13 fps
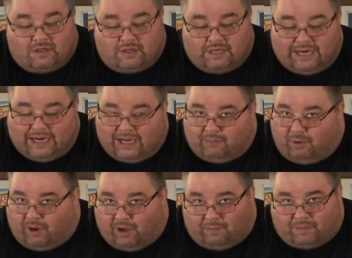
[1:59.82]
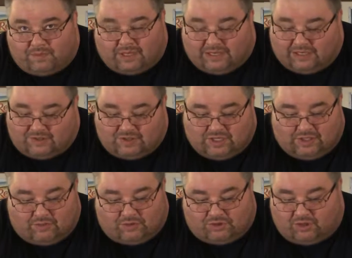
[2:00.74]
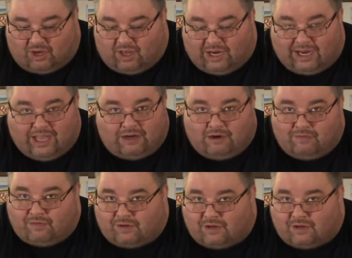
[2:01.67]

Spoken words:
I got pumps, I got single shot, I got over and